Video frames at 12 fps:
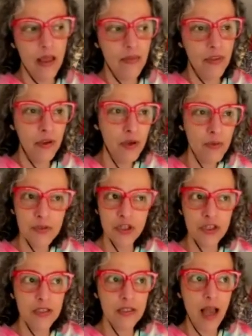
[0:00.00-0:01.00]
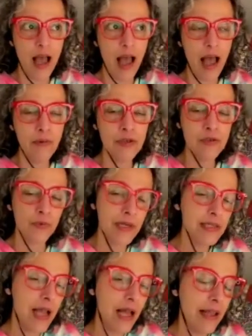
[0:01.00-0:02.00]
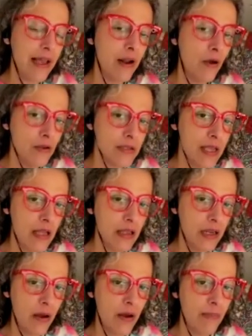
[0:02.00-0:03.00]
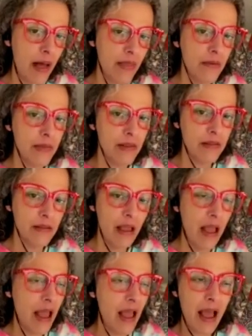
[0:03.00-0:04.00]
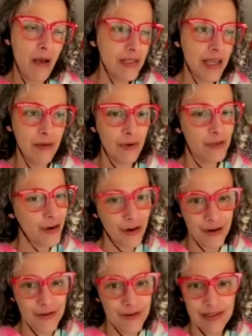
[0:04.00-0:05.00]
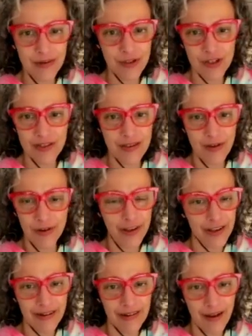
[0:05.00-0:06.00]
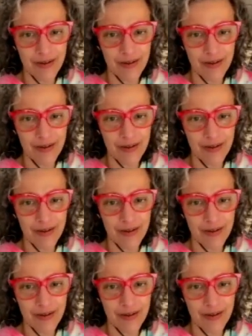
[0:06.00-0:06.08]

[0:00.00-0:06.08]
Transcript: The hoops just, I was reselling at wholesale, you know, I'd buy them and I was getting returns. It was just no good.